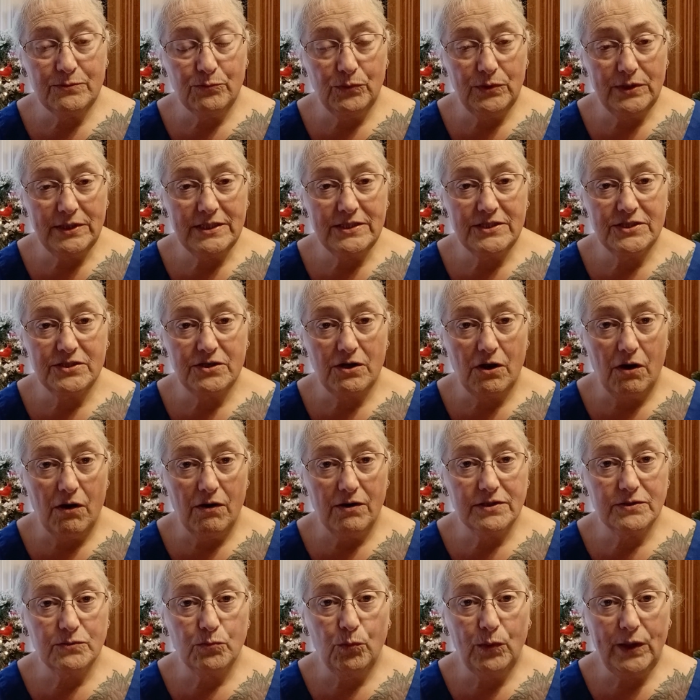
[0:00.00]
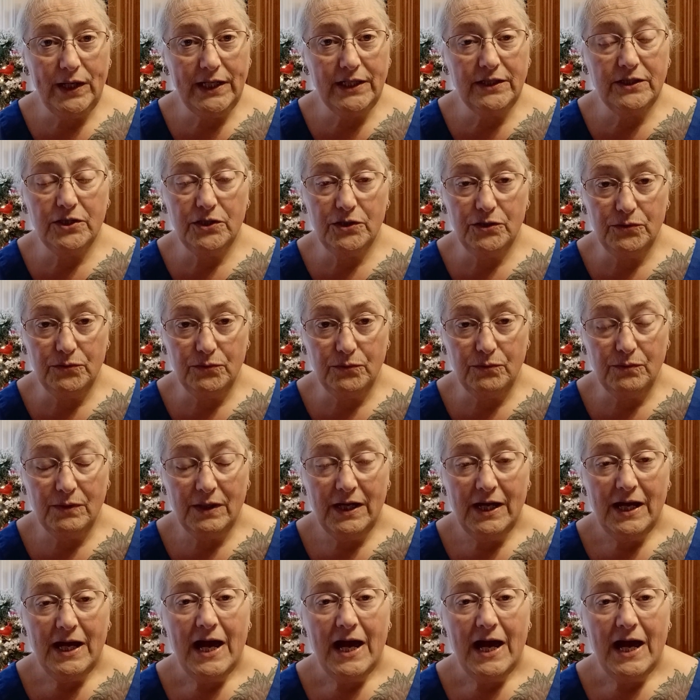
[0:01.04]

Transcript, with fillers: one starts week two,